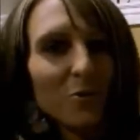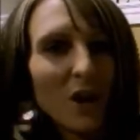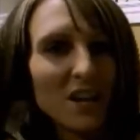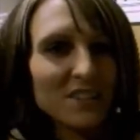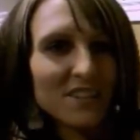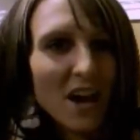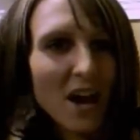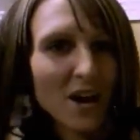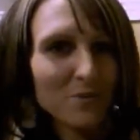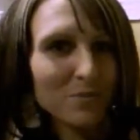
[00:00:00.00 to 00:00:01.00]
What's
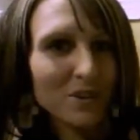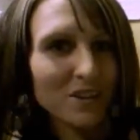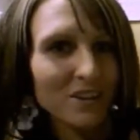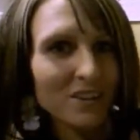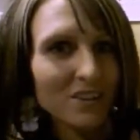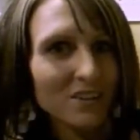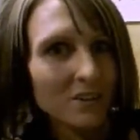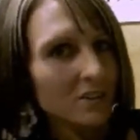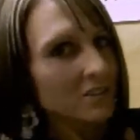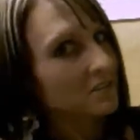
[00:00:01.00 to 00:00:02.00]
up?
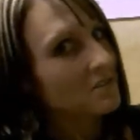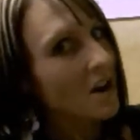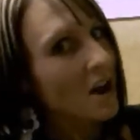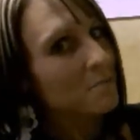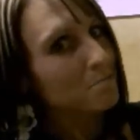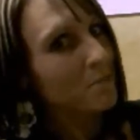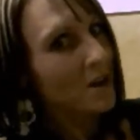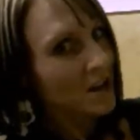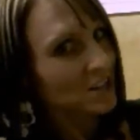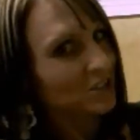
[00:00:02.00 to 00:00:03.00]
Not
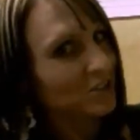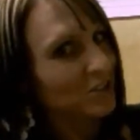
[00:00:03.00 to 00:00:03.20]
much.